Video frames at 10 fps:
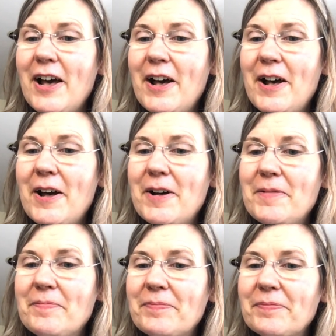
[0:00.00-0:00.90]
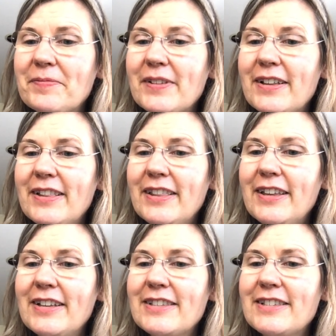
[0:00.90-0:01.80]
Um,
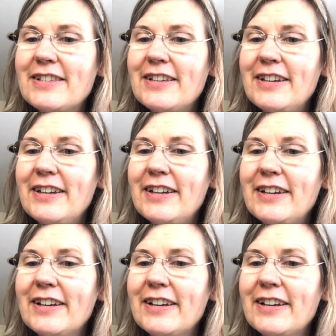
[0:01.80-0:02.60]
let's see.